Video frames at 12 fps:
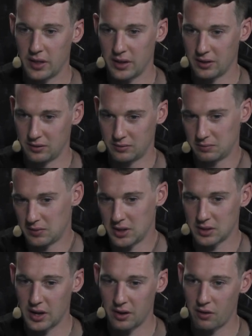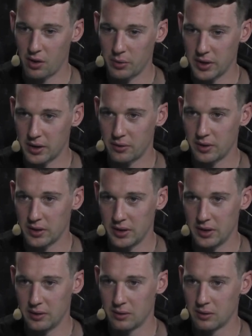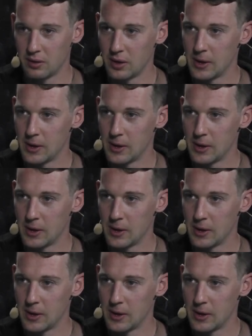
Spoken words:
I think that's kind of all we can really do